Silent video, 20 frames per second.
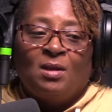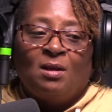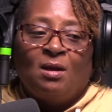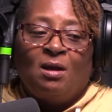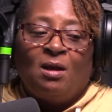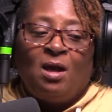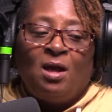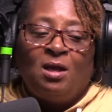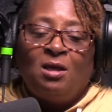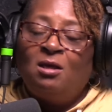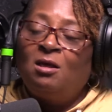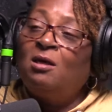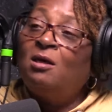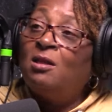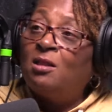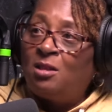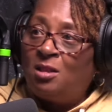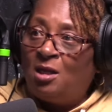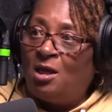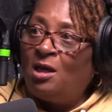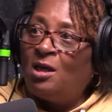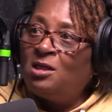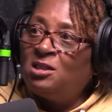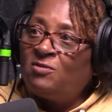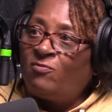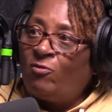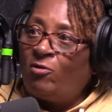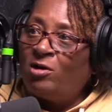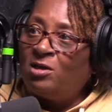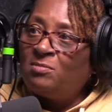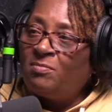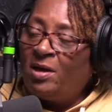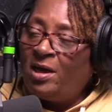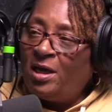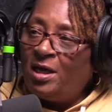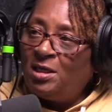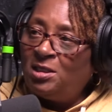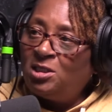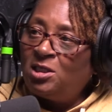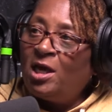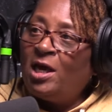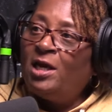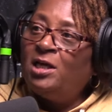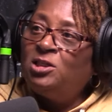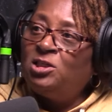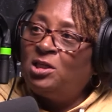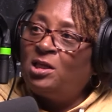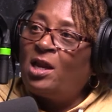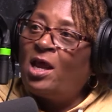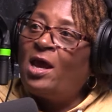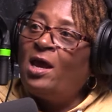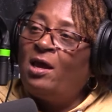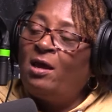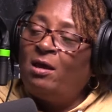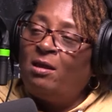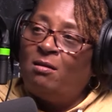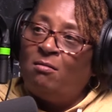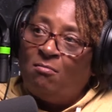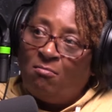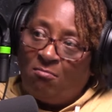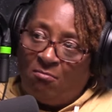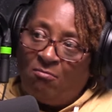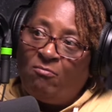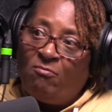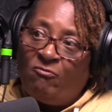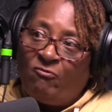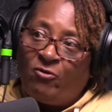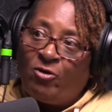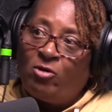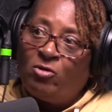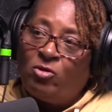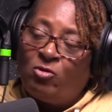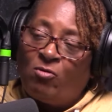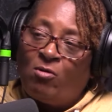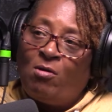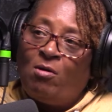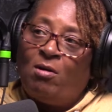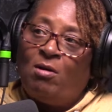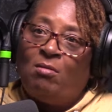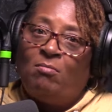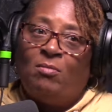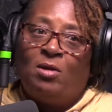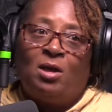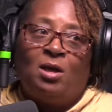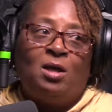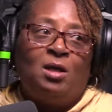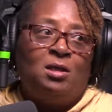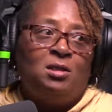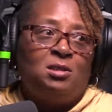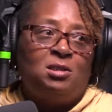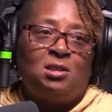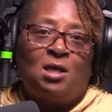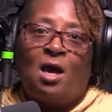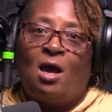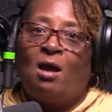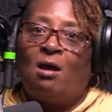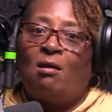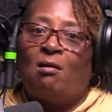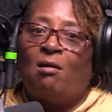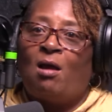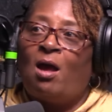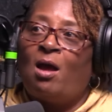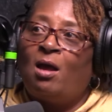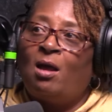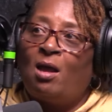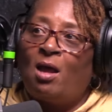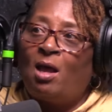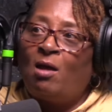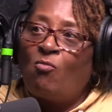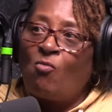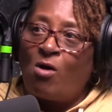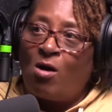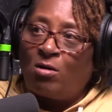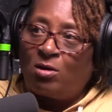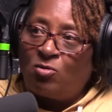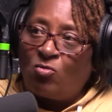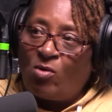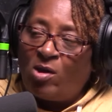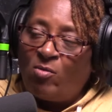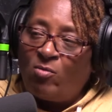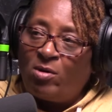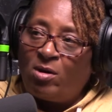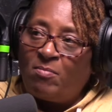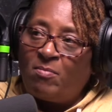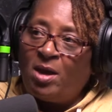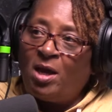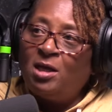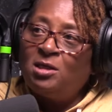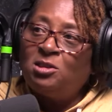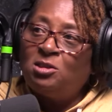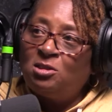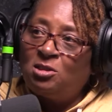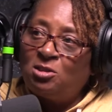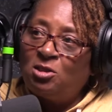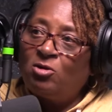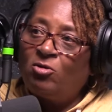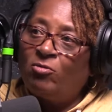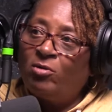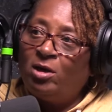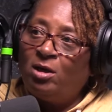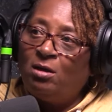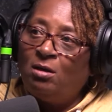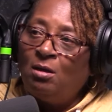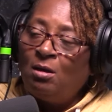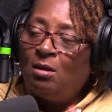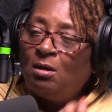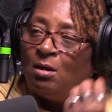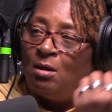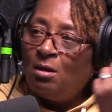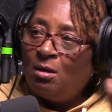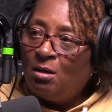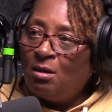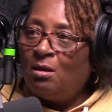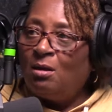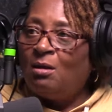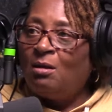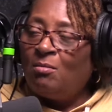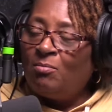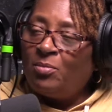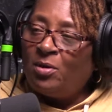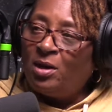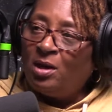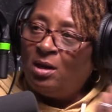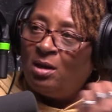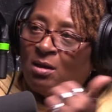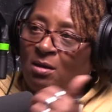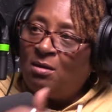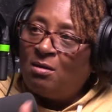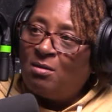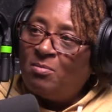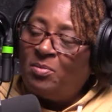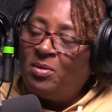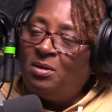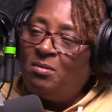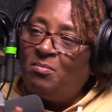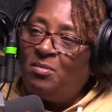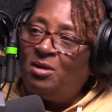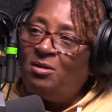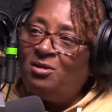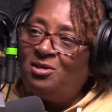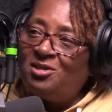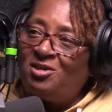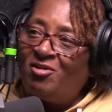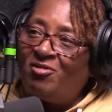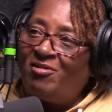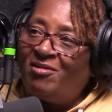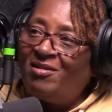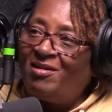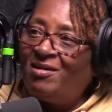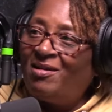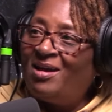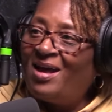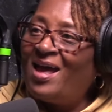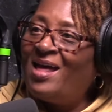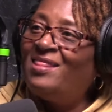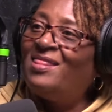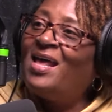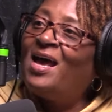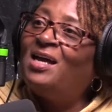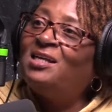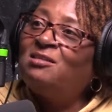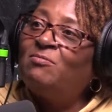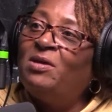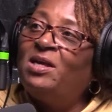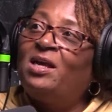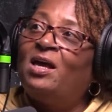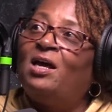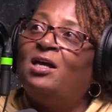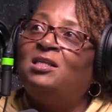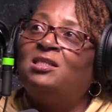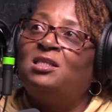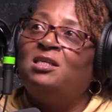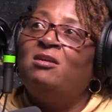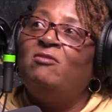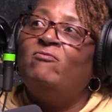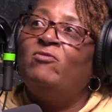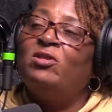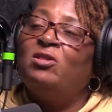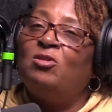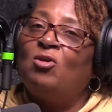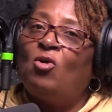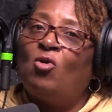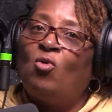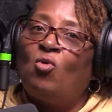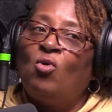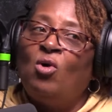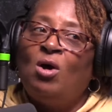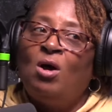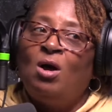a good thing as far as my education and further on because I, I walked away with a master's degree, mm-hmm. but ended up in the military. And that's mm-hmm. because even though